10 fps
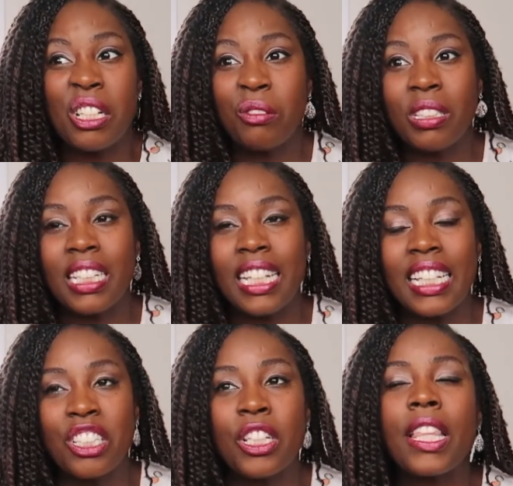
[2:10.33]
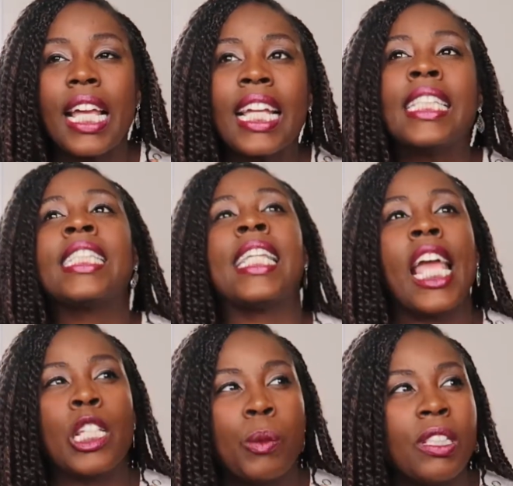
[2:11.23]
I don't really, there's nothing I can
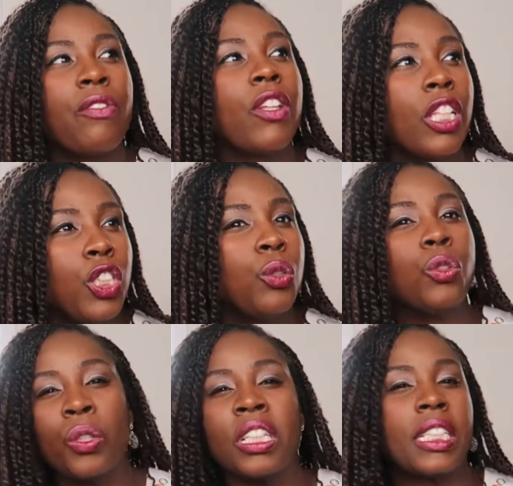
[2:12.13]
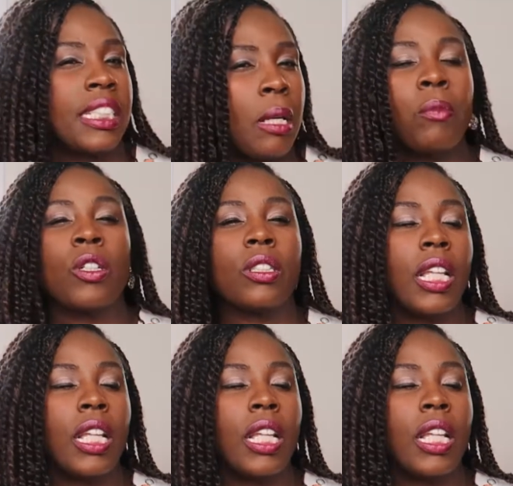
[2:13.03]
say I specifically do during the summer.